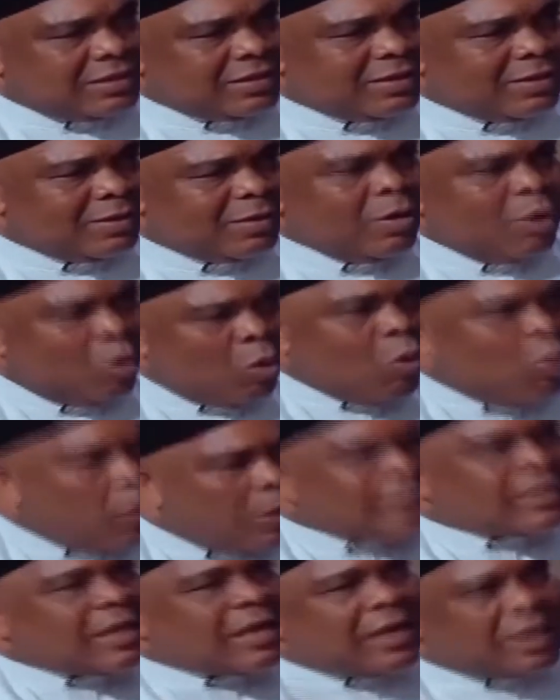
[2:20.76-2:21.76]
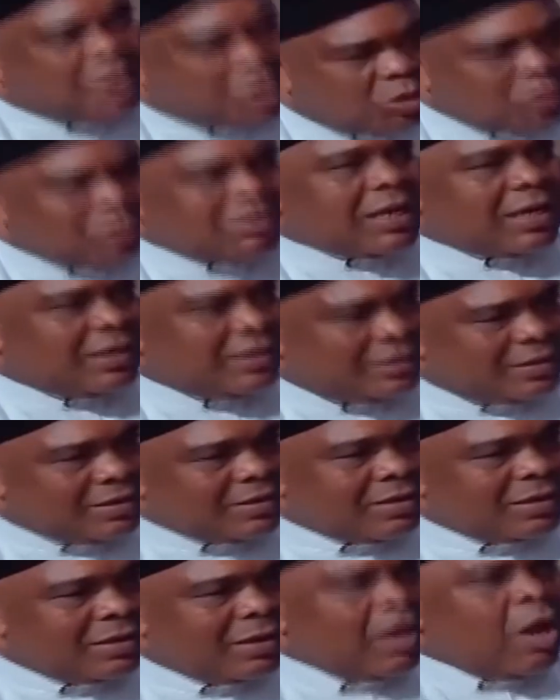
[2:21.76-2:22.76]
who is a Nigerian,
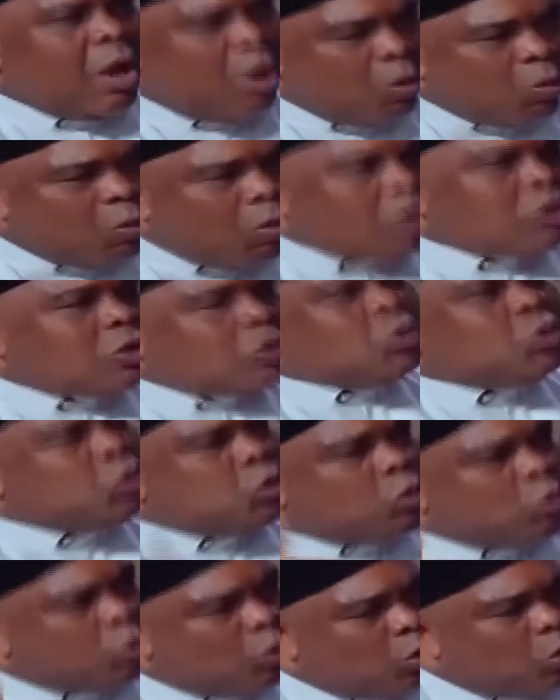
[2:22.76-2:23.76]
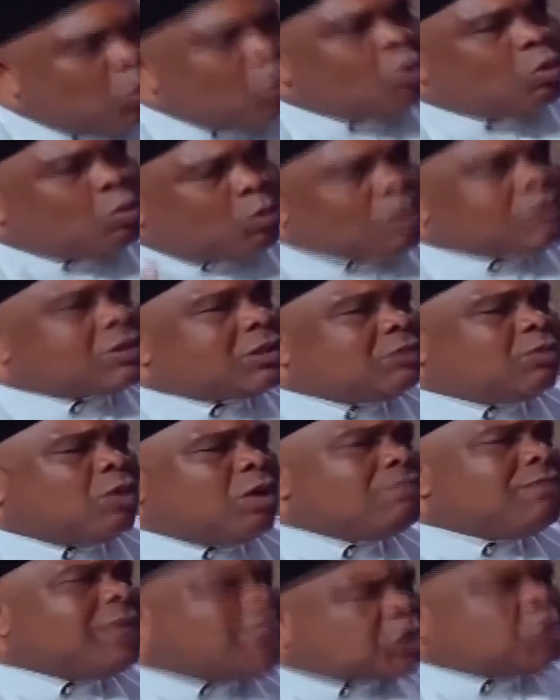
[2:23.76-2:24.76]
what do you own, what
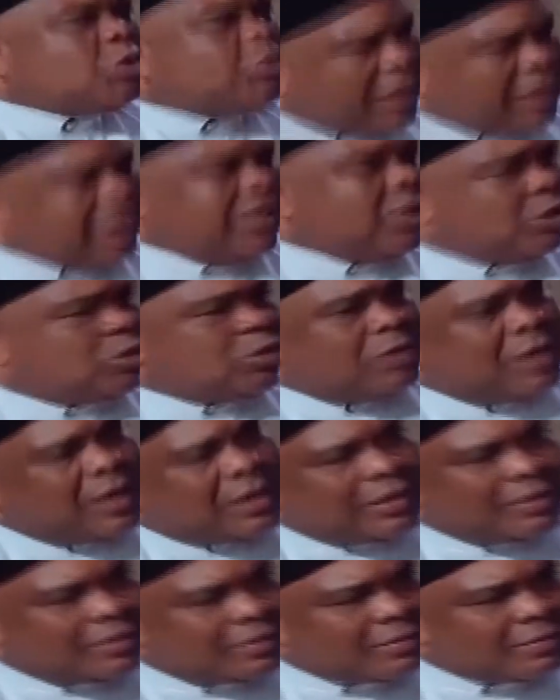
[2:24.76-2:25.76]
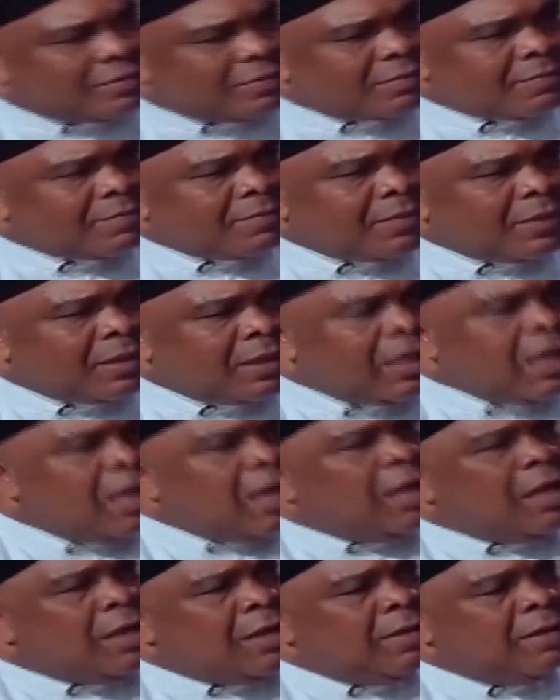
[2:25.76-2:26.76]
makes you a Nigerian.
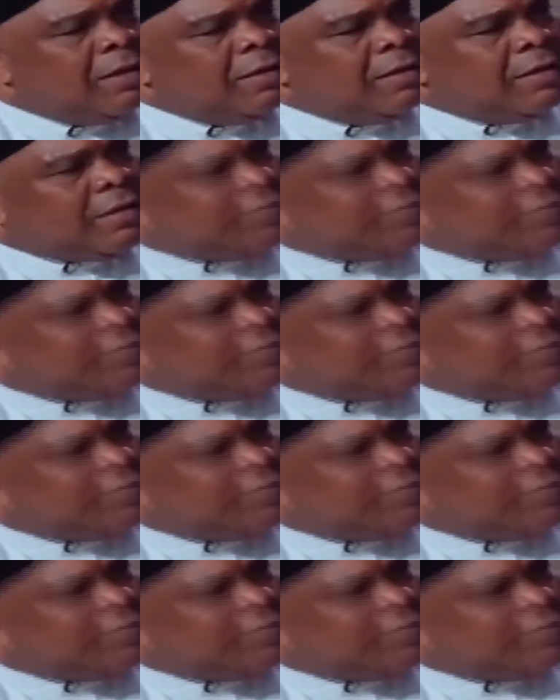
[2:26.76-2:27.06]
The thing is